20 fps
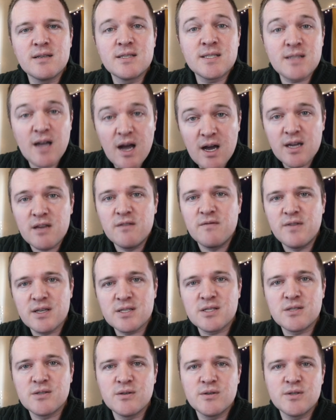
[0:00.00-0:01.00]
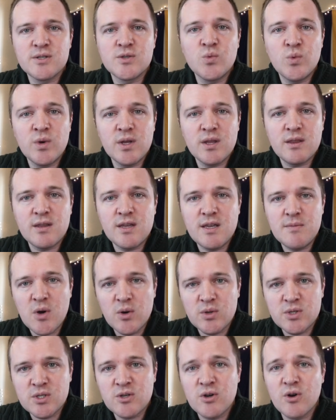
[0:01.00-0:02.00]
stock investors with the
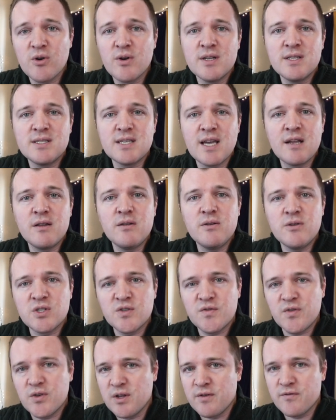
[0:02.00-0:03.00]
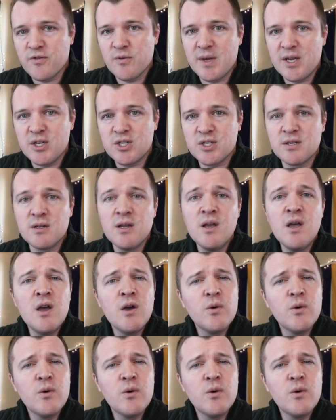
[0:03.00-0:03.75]
most current and useful information,